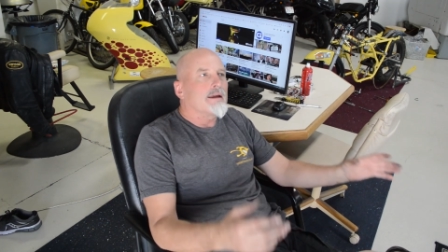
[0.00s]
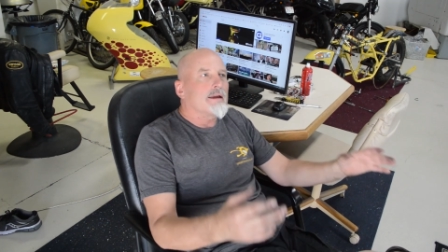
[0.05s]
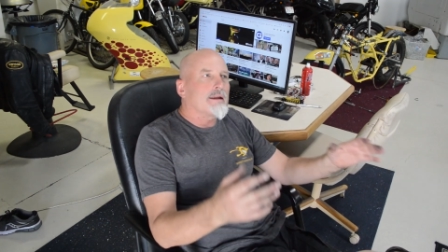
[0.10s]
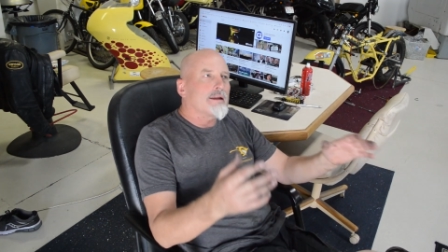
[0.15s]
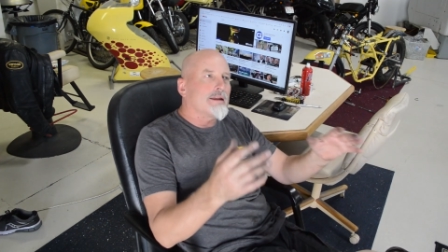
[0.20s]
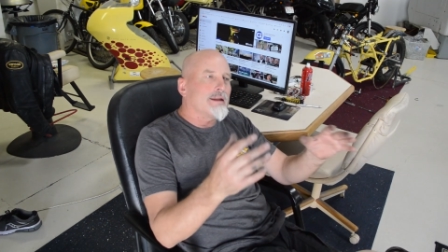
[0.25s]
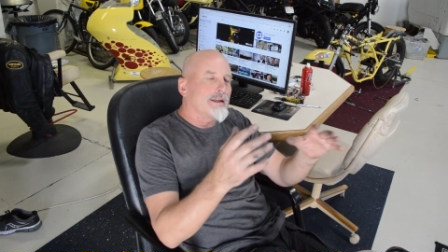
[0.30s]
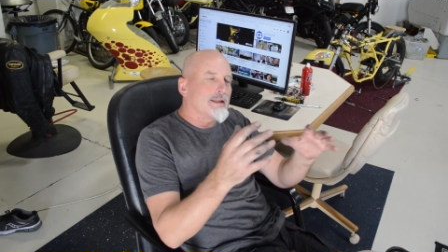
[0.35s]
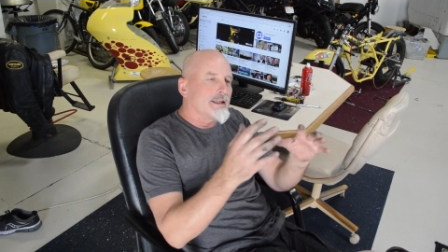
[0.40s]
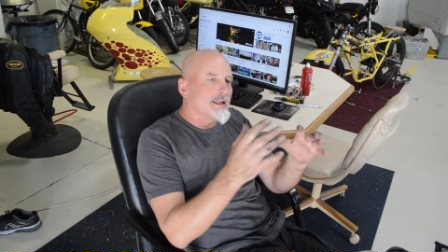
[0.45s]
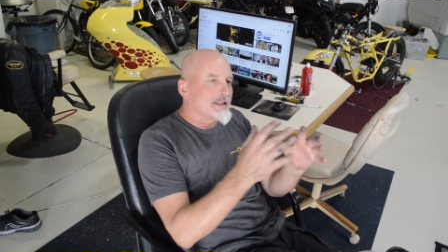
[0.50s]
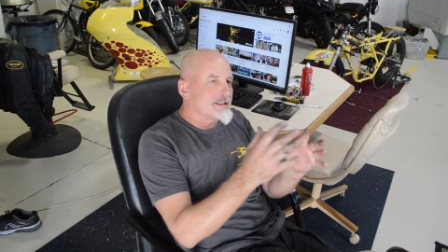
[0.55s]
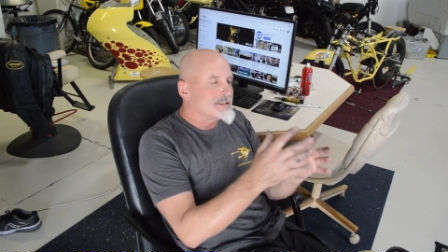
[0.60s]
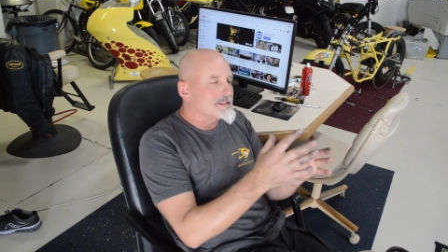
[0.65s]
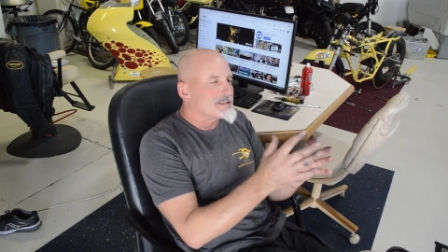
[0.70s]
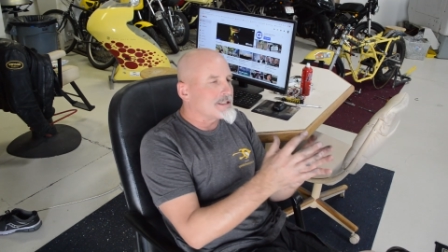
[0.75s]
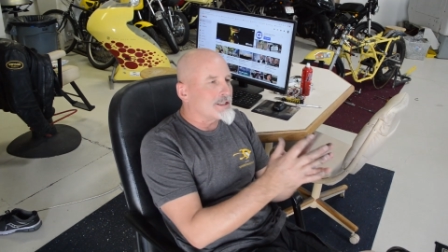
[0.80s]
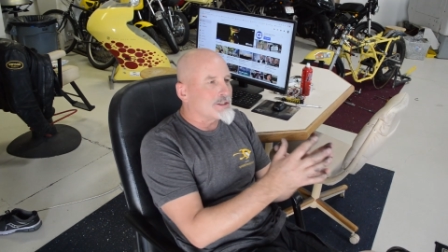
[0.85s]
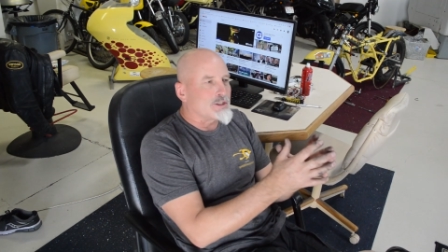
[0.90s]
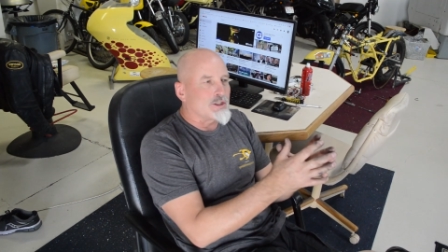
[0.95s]
It's
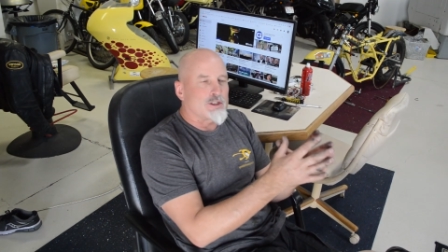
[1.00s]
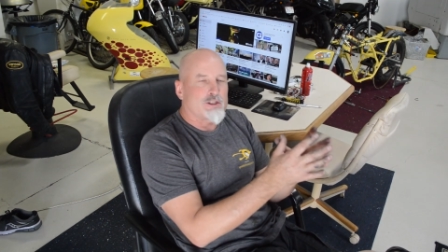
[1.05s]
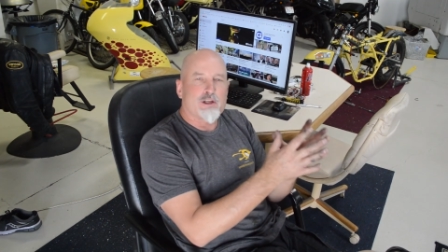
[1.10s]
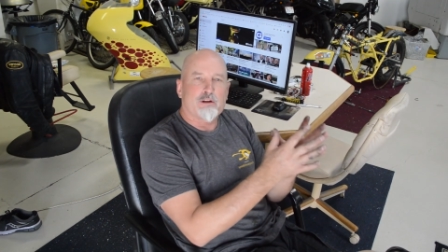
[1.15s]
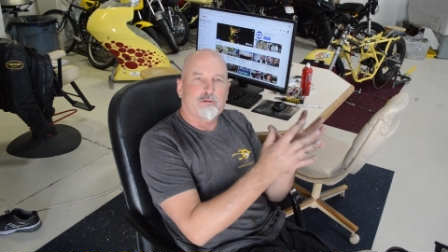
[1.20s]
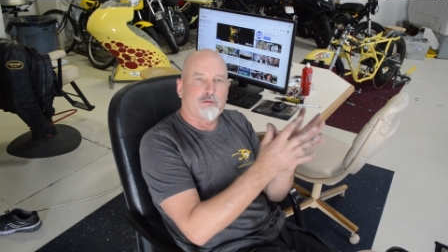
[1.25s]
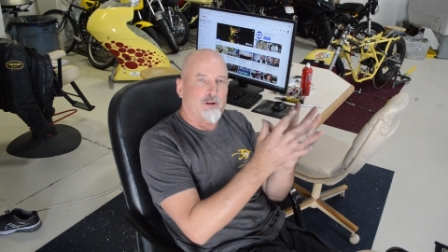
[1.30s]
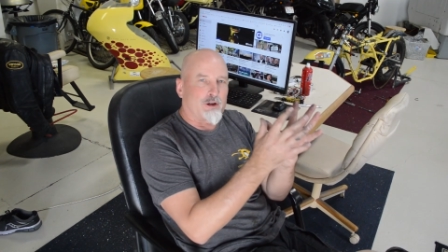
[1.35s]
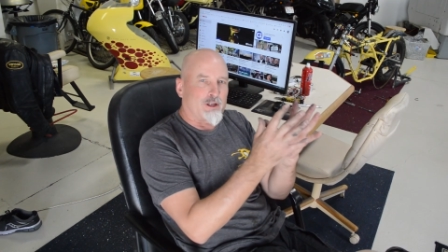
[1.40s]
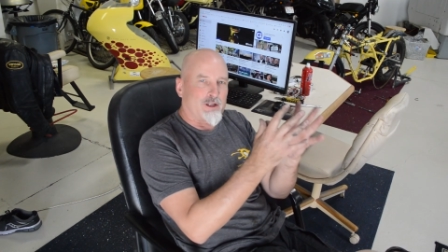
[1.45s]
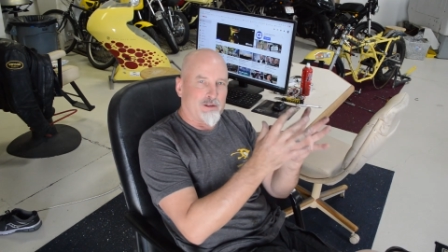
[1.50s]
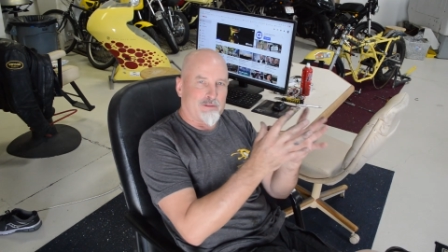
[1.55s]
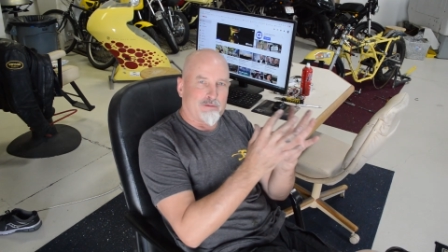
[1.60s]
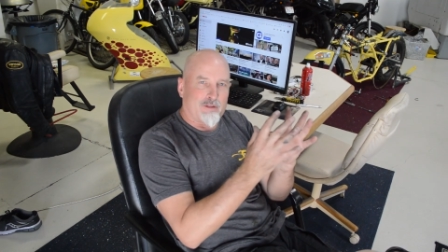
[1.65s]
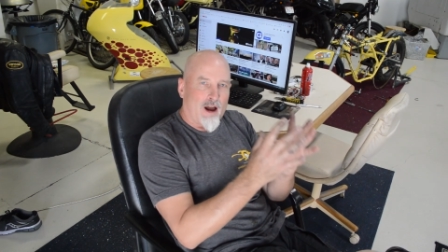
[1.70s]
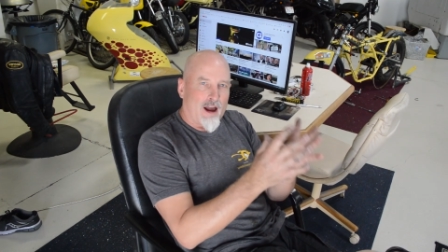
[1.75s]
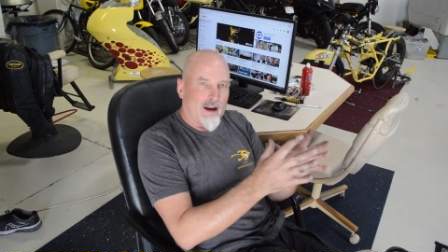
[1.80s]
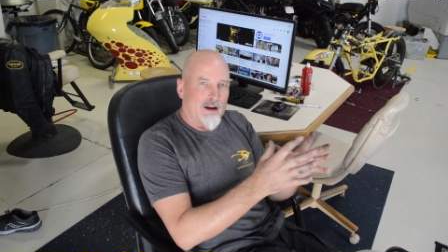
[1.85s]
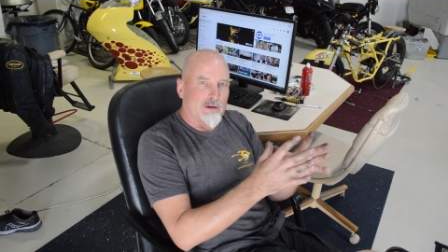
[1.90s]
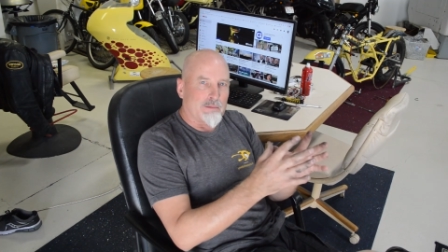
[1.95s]
such a different
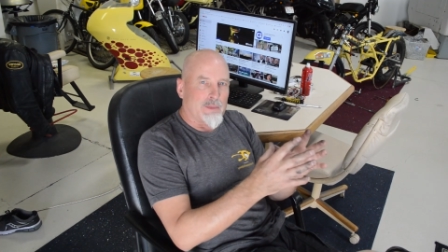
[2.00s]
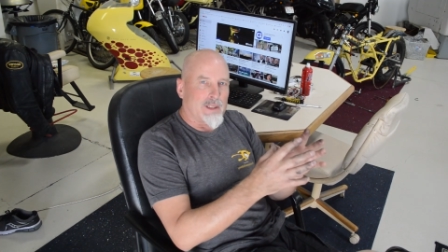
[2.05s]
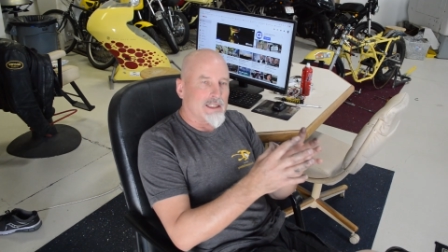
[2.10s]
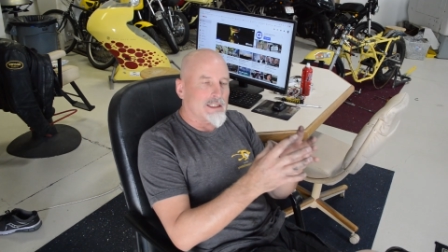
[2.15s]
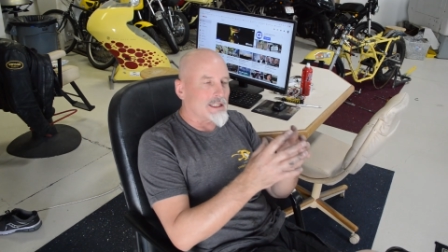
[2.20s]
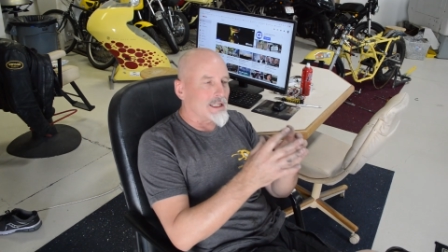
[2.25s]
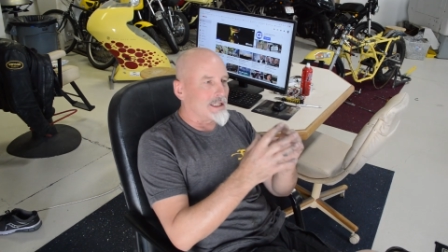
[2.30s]
environment,